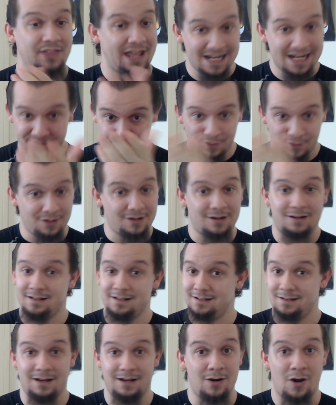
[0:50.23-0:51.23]
Thanks for,
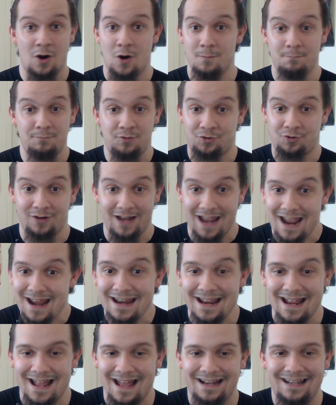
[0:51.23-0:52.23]
you know,
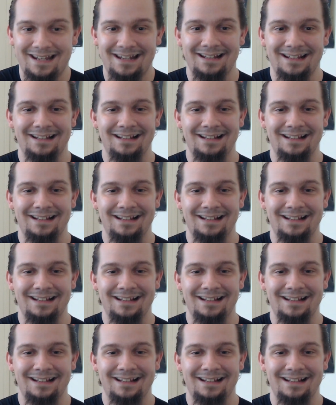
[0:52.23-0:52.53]
creating it.